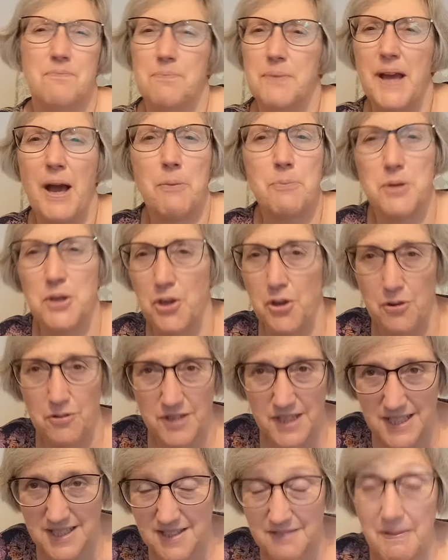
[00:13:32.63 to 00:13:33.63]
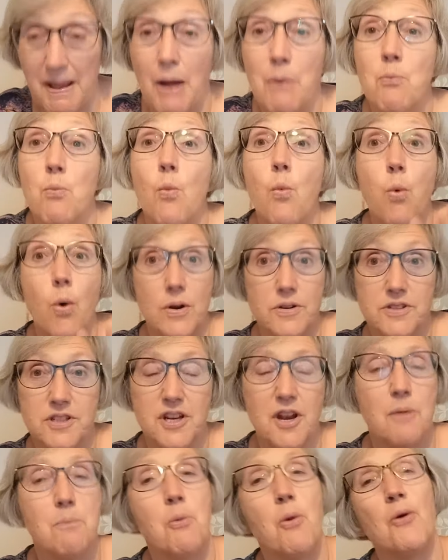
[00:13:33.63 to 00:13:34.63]
become curious and want
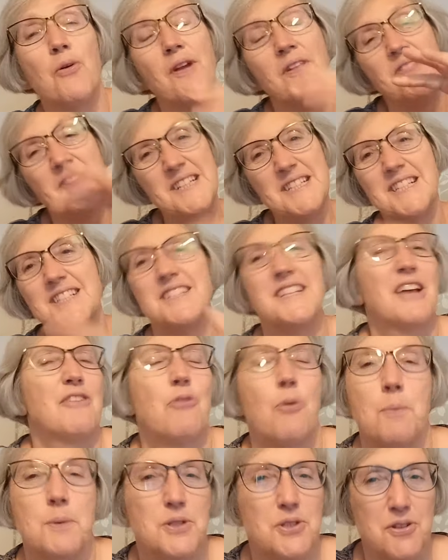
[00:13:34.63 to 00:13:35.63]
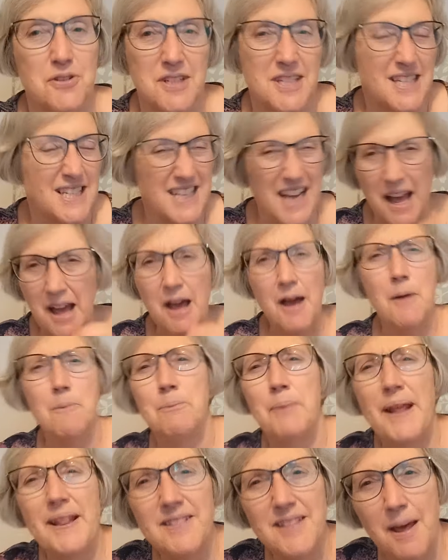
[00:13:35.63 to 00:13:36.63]
to know more, and this is their opportunity to
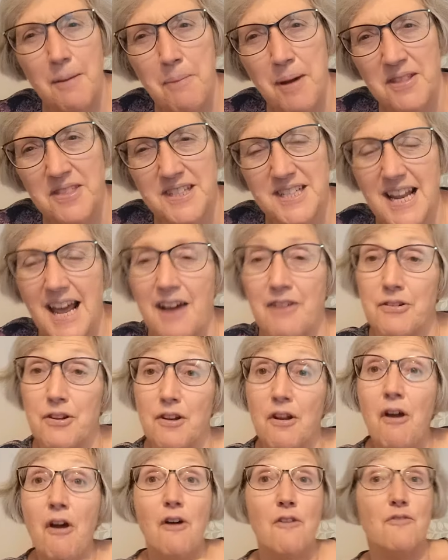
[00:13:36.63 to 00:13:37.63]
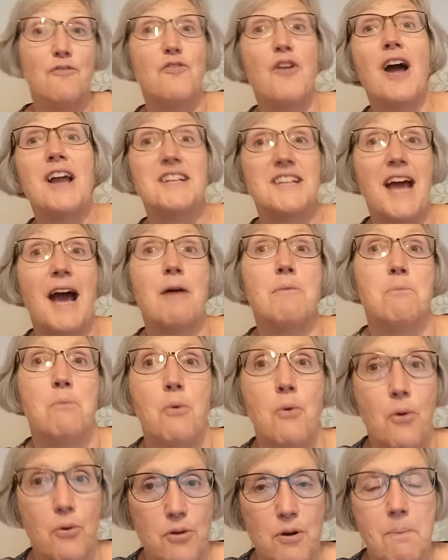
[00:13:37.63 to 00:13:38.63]
pin their mother down and find out
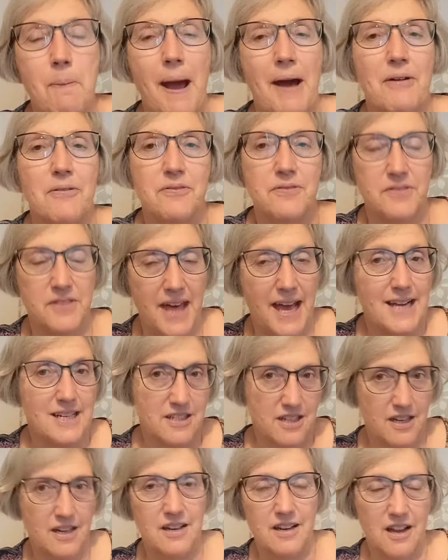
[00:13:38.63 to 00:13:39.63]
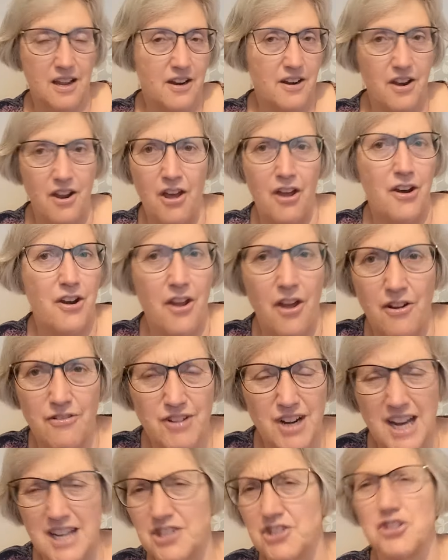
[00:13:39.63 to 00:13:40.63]
more about that and her
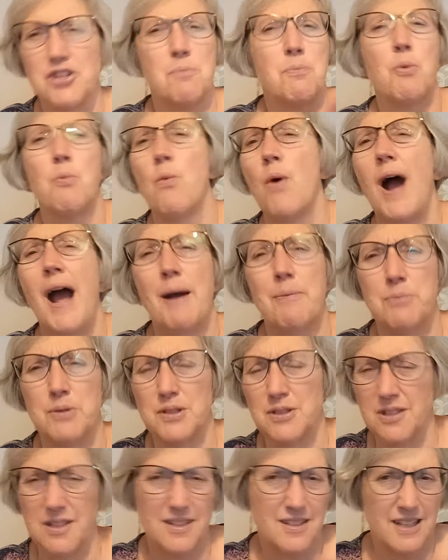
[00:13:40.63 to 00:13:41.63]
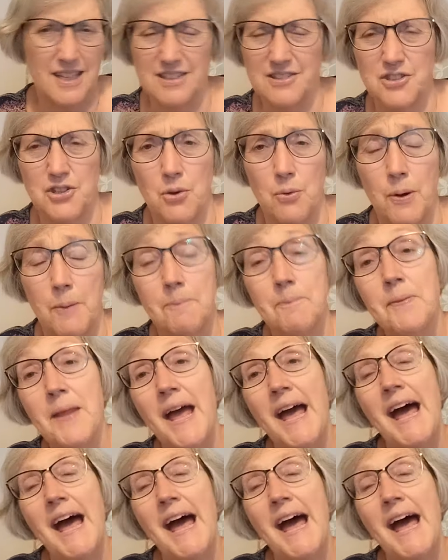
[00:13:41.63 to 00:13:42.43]
relationship and what happened and so on.